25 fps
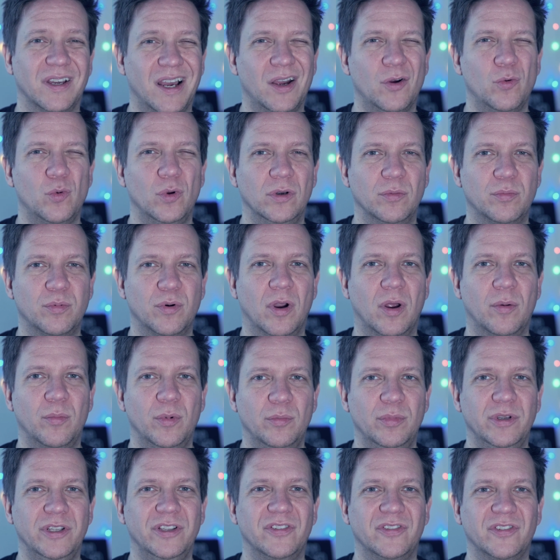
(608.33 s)
I will
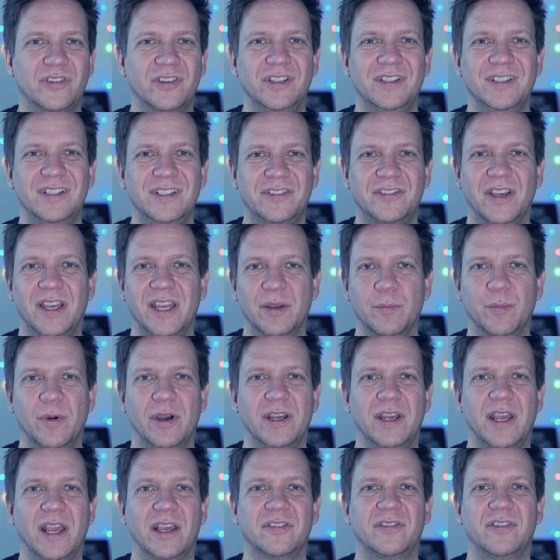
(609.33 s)
probably still take
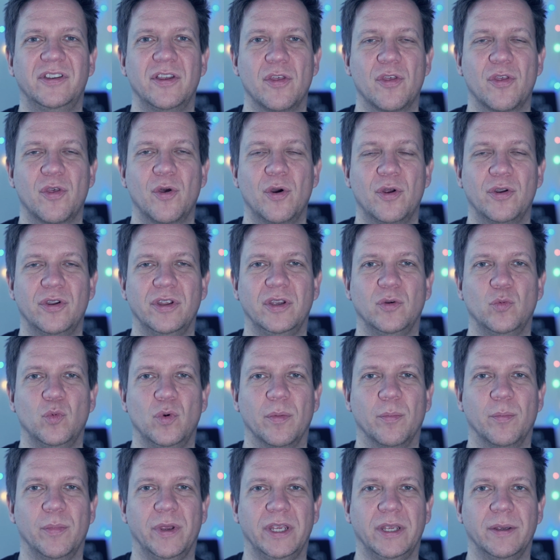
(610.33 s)
my X-T30
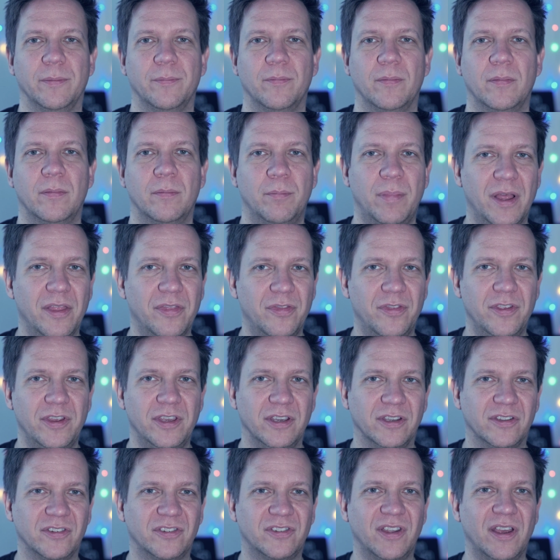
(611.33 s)
with me. But the
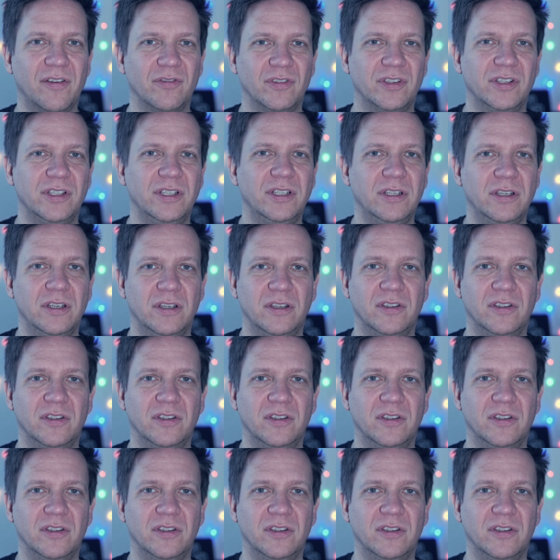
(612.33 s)
X70